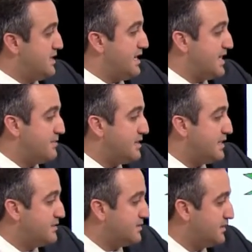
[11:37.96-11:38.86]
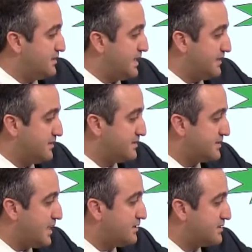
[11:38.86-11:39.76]
And that means that the
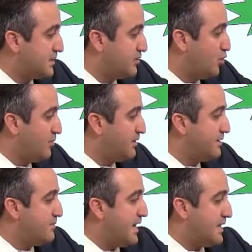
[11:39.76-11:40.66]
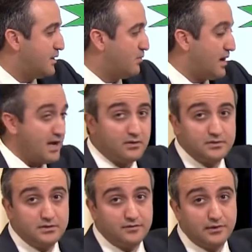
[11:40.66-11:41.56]
cells that are normally made
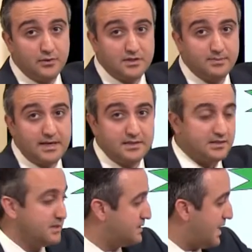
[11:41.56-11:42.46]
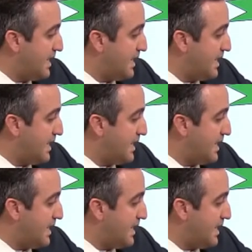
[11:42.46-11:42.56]
around the fluid spaces